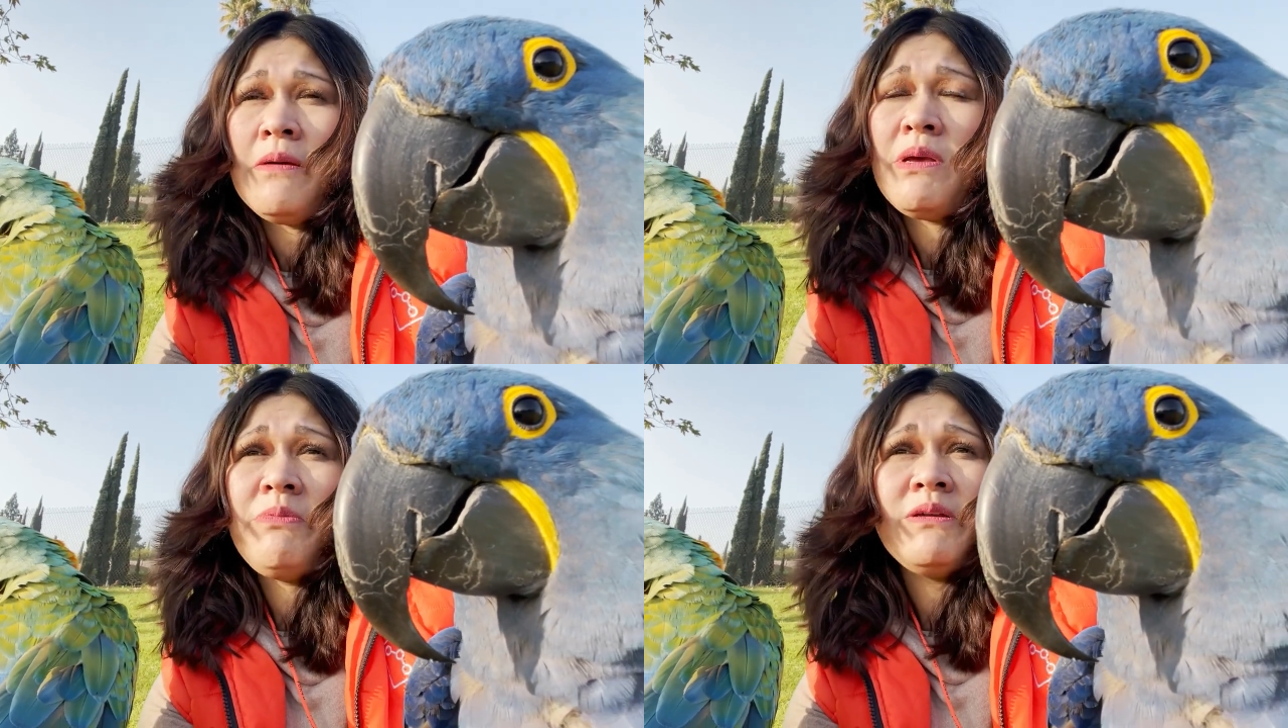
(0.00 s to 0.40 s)

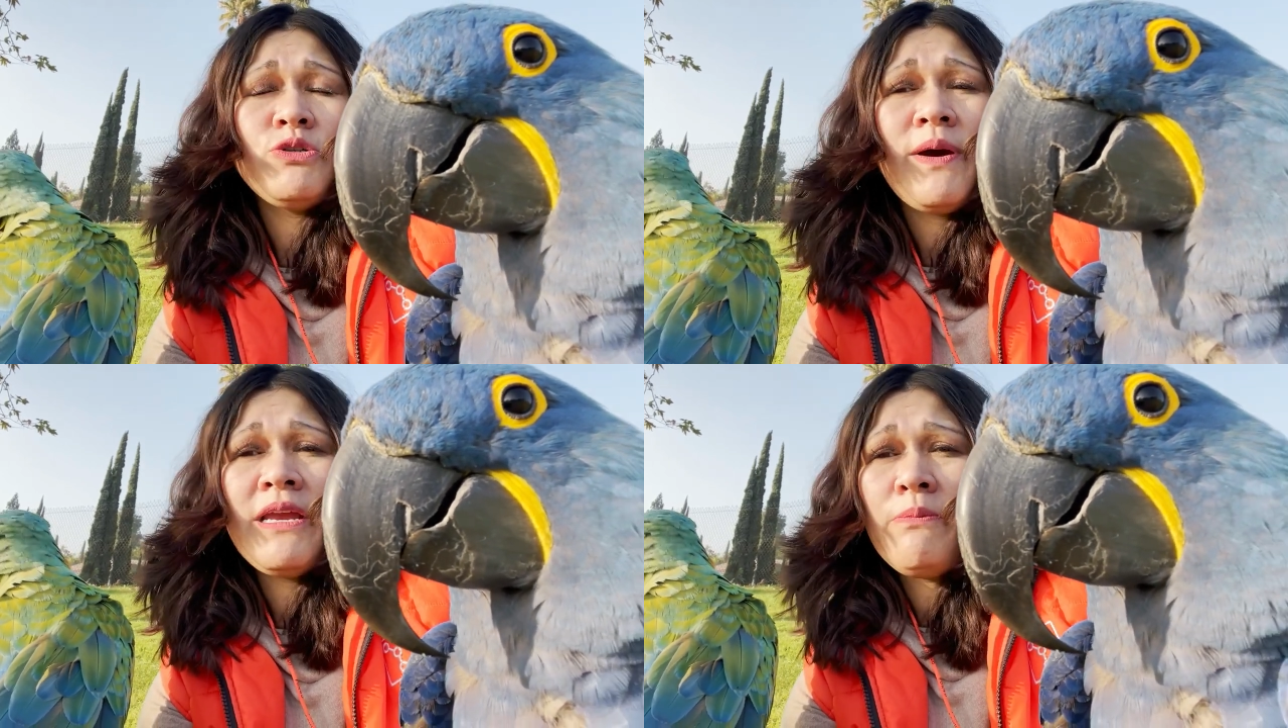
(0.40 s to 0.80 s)
Maybe in
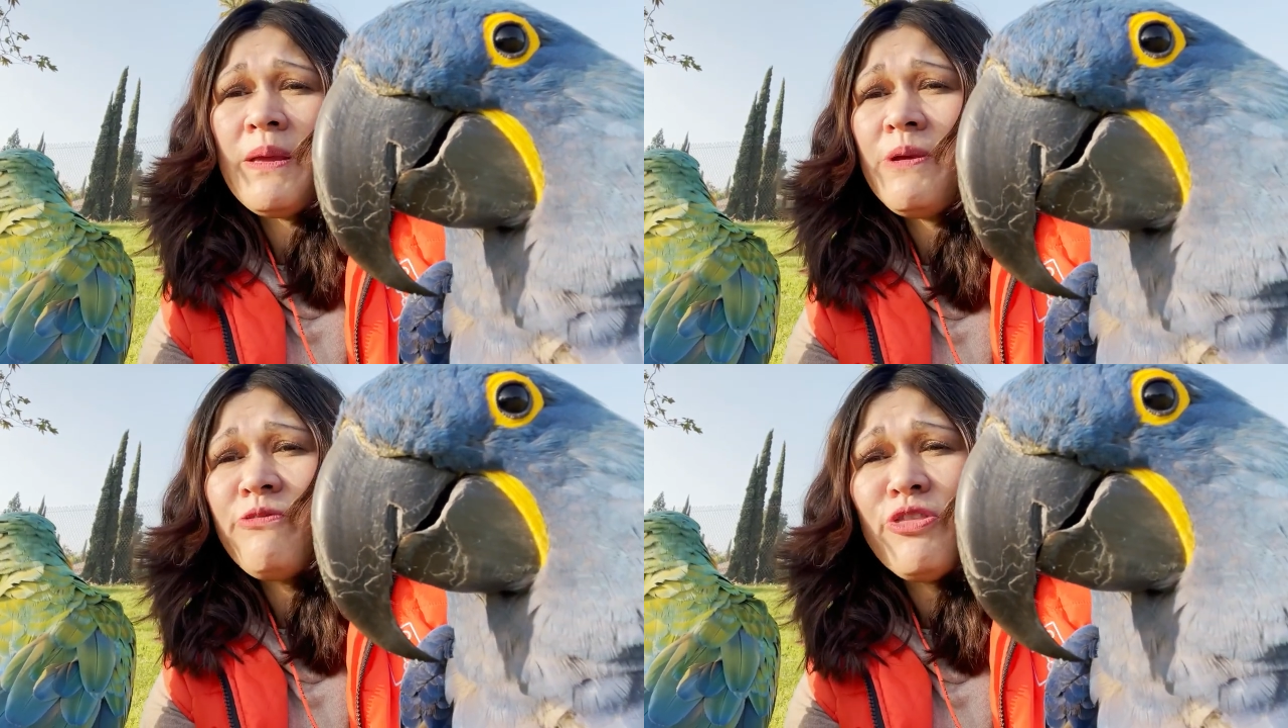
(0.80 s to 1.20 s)
20,
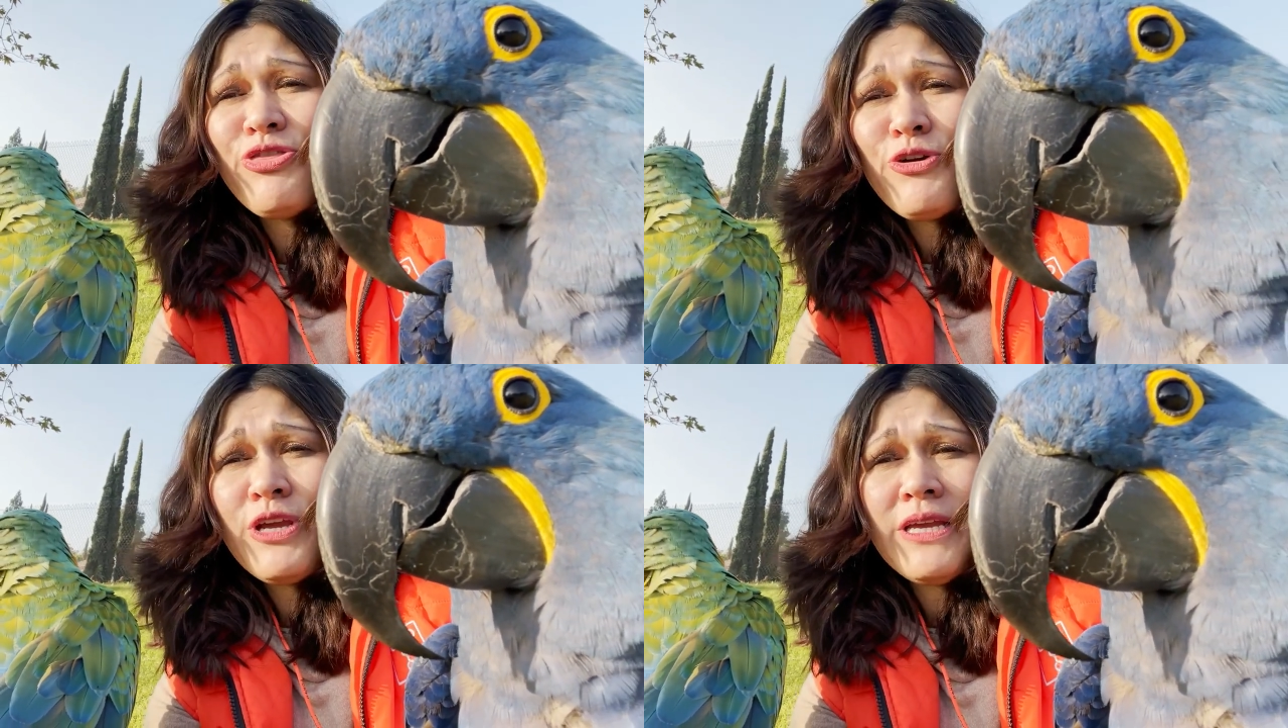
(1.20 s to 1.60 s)
maybe even
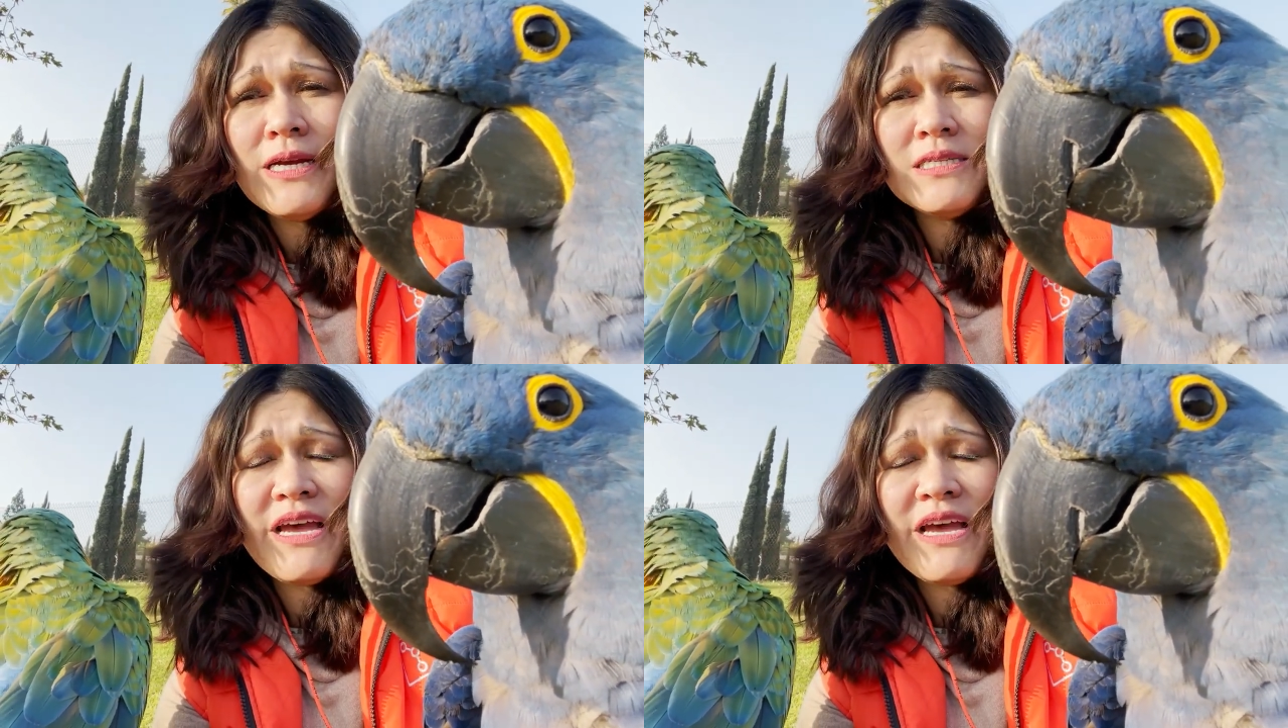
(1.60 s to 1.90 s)
30 years.